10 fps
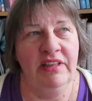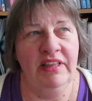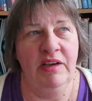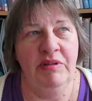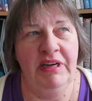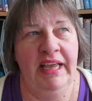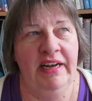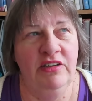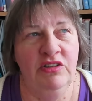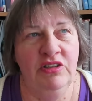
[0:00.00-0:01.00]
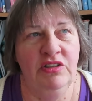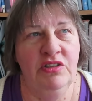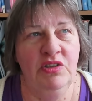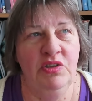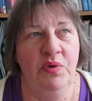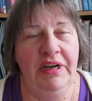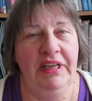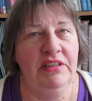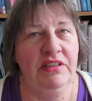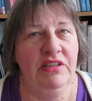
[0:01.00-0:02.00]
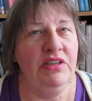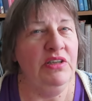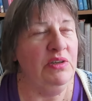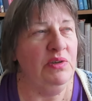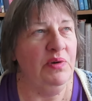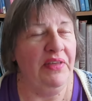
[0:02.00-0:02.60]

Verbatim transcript: I think I'm at eight hundred twenty-two,